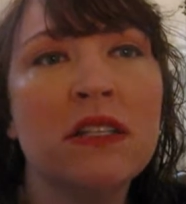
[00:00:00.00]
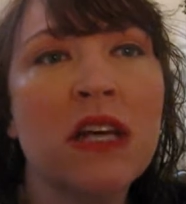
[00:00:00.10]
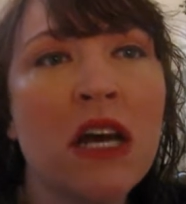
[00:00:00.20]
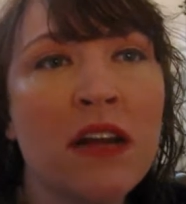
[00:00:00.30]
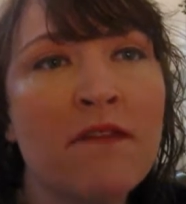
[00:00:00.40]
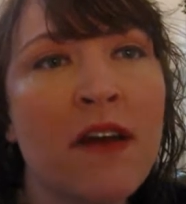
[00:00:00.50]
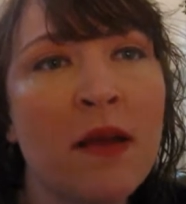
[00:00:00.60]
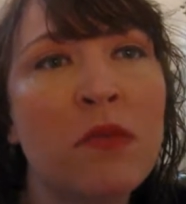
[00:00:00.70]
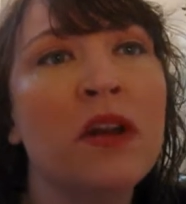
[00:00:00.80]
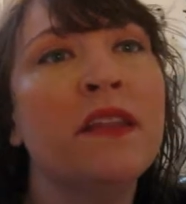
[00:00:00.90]
ton of
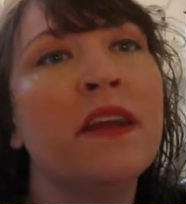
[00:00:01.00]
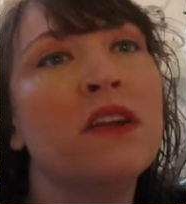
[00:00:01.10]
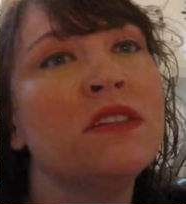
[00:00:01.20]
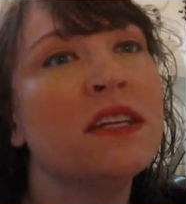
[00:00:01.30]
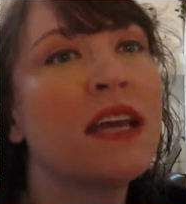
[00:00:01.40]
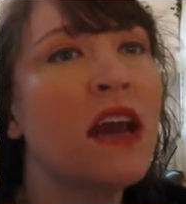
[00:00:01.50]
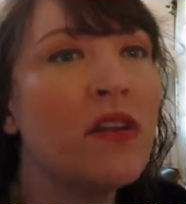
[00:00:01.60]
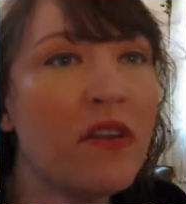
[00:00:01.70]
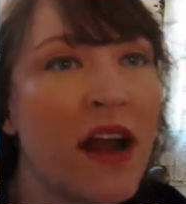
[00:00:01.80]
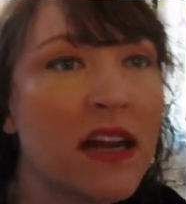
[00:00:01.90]
fiber in there to
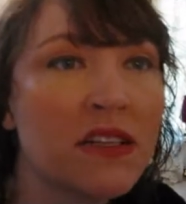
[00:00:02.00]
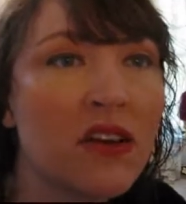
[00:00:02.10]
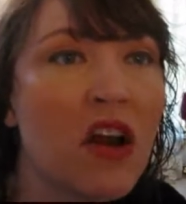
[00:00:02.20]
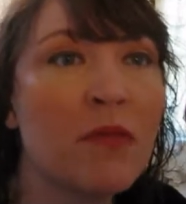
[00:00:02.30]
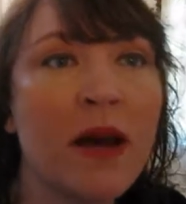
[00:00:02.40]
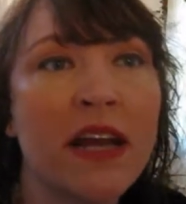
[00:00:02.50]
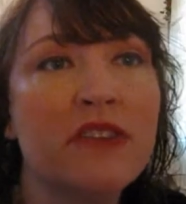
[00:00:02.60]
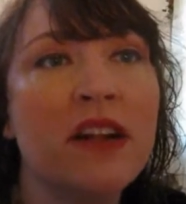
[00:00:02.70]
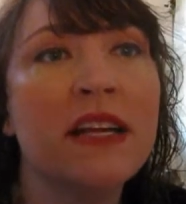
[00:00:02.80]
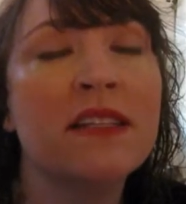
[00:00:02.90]
counteract the
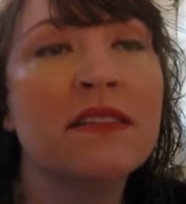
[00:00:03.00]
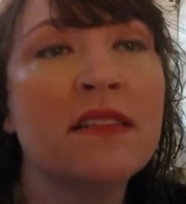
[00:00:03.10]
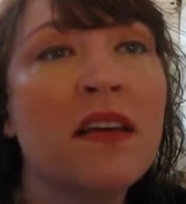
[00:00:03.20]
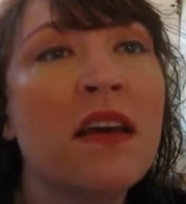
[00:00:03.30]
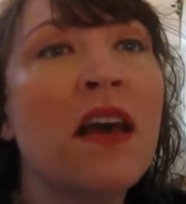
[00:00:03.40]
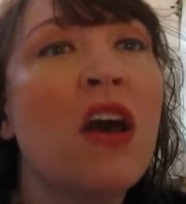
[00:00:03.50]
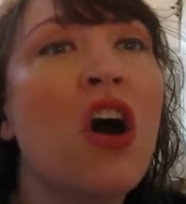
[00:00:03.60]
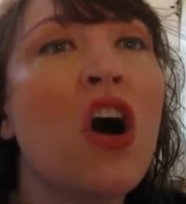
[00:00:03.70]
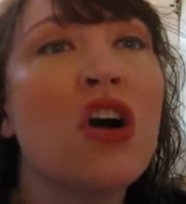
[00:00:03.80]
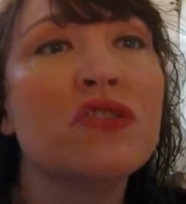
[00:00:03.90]
carbohydrates.
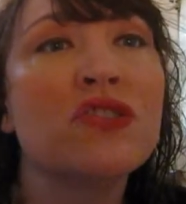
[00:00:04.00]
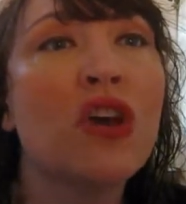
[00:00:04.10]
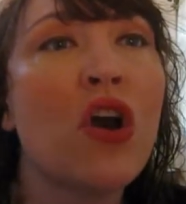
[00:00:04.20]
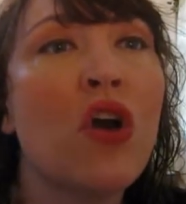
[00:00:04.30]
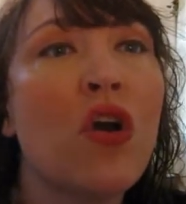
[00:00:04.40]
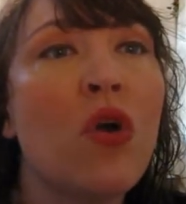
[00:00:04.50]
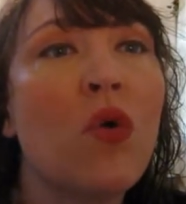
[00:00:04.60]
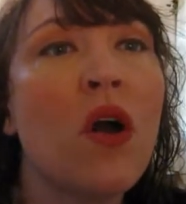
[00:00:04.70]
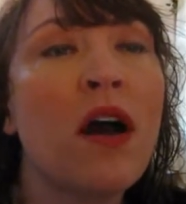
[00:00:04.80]
Also,